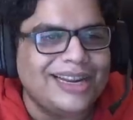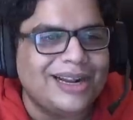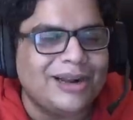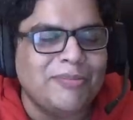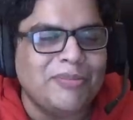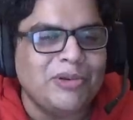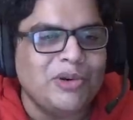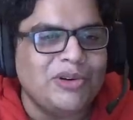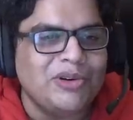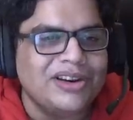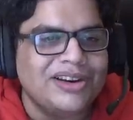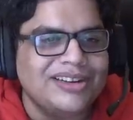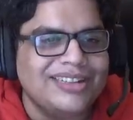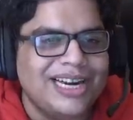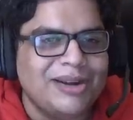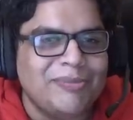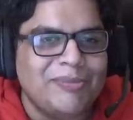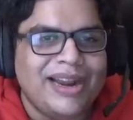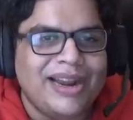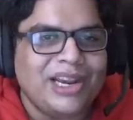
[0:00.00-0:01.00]
computer
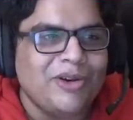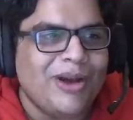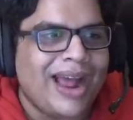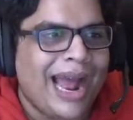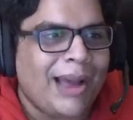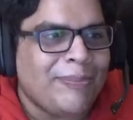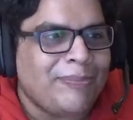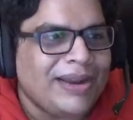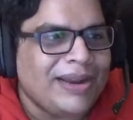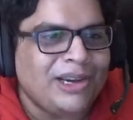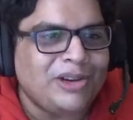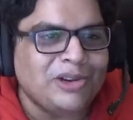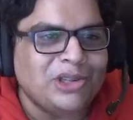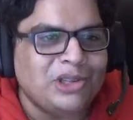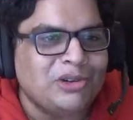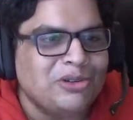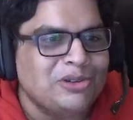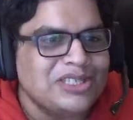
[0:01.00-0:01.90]
that made you happy to use